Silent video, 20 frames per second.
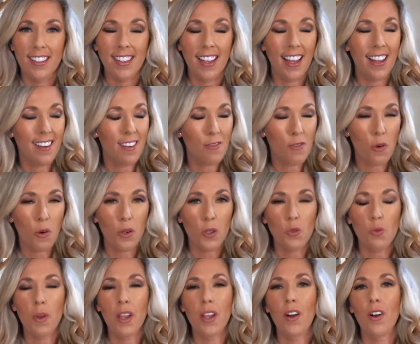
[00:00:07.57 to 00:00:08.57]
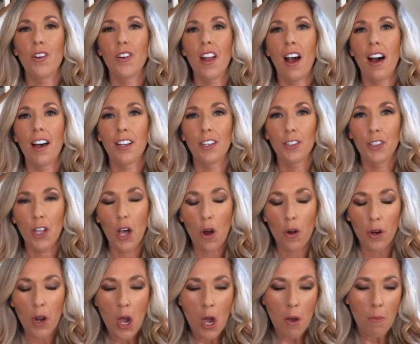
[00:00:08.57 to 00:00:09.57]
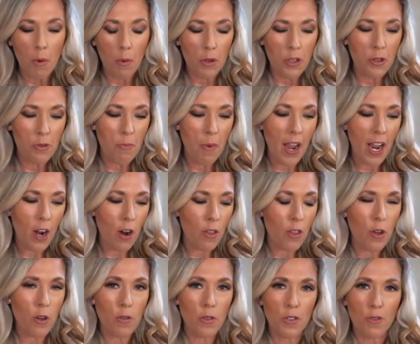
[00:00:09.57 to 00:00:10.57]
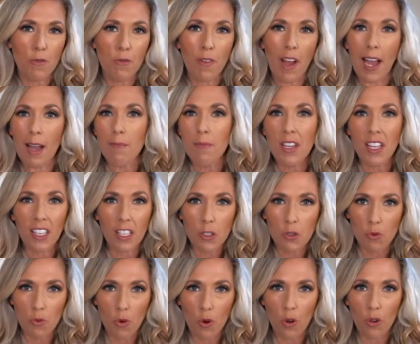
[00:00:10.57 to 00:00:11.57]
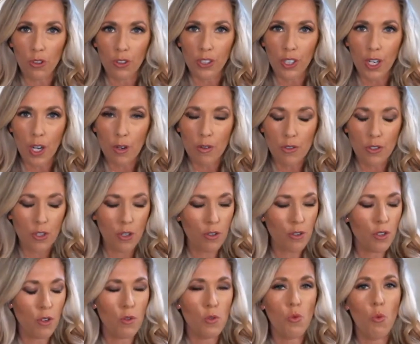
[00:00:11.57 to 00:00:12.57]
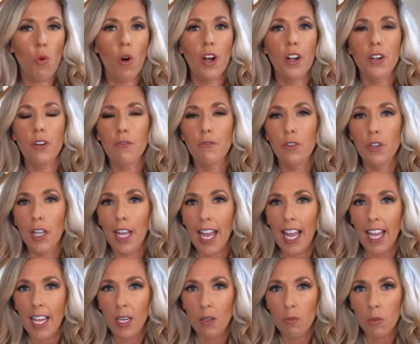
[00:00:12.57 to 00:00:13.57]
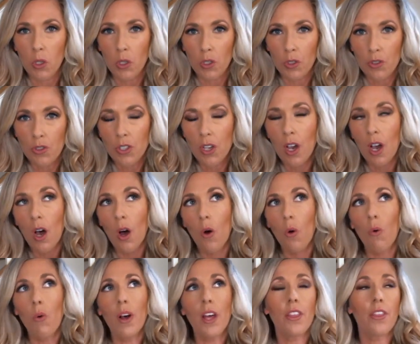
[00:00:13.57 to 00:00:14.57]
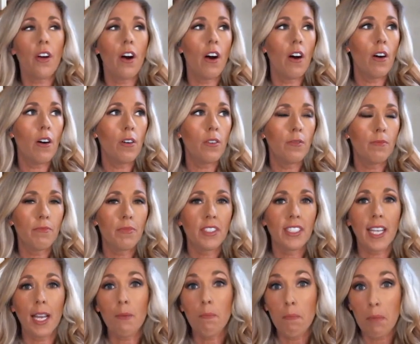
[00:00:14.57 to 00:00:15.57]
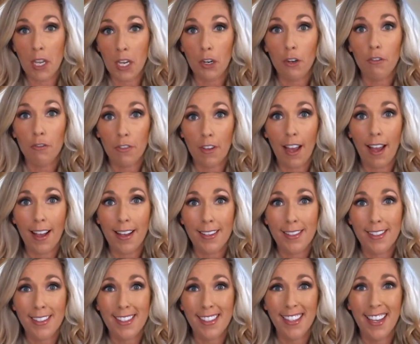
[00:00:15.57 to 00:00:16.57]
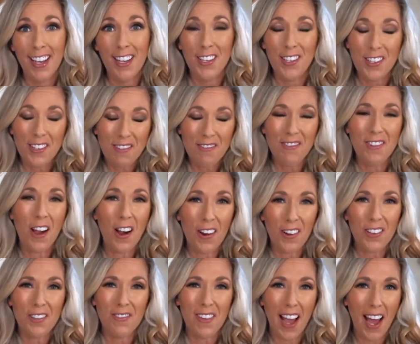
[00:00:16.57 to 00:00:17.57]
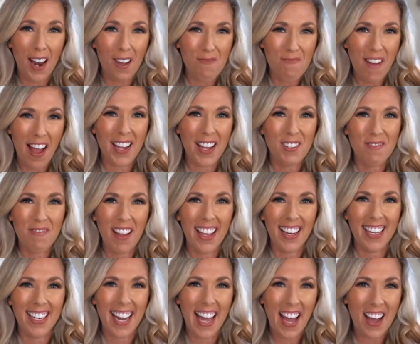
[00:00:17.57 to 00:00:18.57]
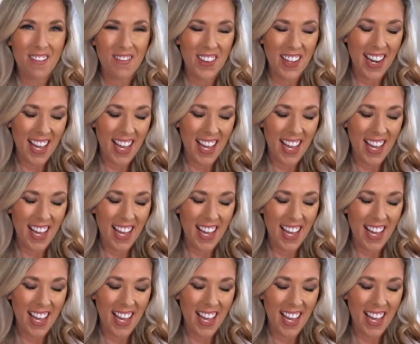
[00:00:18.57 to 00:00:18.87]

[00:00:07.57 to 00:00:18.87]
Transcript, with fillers: And of course, we are not alone. But when you pair those fabulous roller coasters, those wonderful animals, with, oh, say, Bier Fest, you know you've got a match made in heaven.